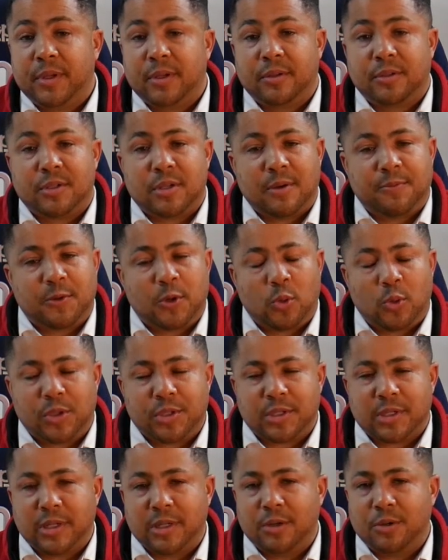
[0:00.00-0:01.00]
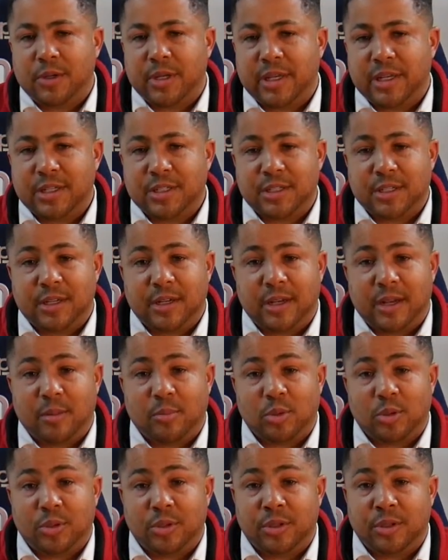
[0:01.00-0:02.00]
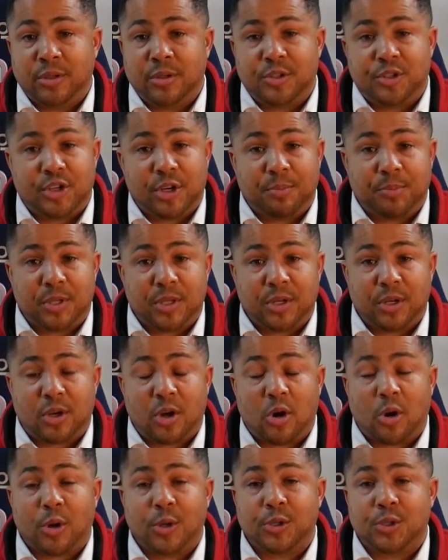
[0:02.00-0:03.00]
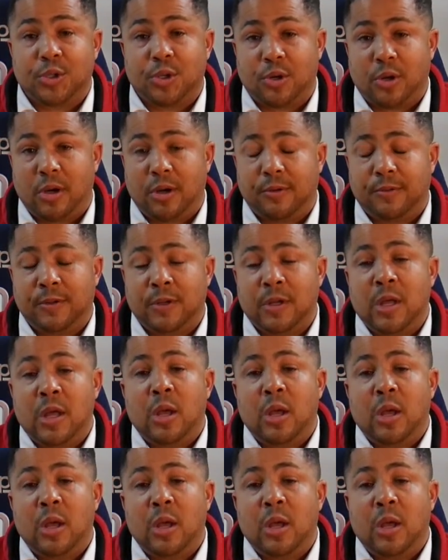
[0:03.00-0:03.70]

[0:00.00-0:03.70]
So of course the little kids in the neighborhood jumped in the car and took off.